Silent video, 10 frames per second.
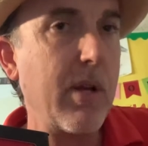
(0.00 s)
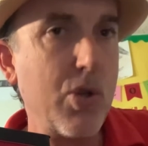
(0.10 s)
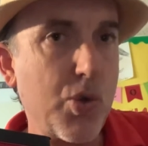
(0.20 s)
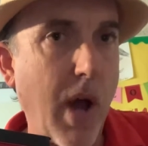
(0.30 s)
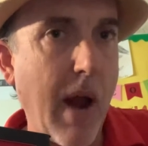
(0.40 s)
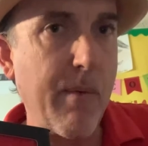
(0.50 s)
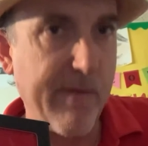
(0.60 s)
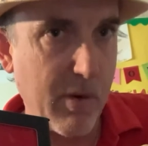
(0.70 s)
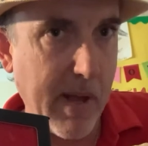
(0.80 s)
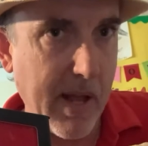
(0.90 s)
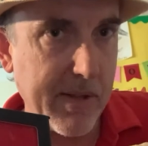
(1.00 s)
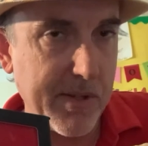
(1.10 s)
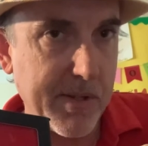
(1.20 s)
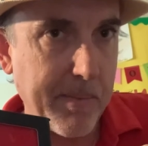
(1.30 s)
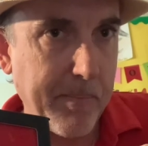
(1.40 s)
dry
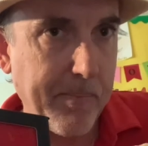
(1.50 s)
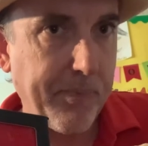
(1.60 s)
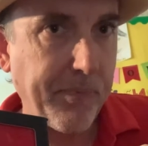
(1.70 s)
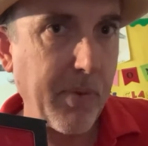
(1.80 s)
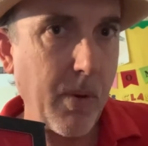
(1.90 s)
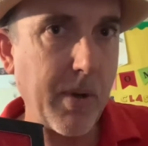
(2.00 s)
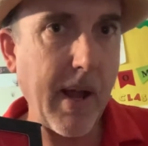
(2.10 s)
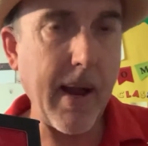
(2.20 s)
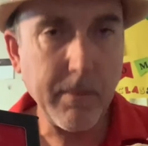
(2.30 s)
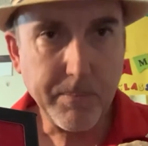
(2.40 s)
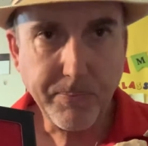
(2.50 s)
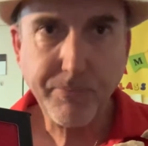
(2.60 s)
riverbeds, okay?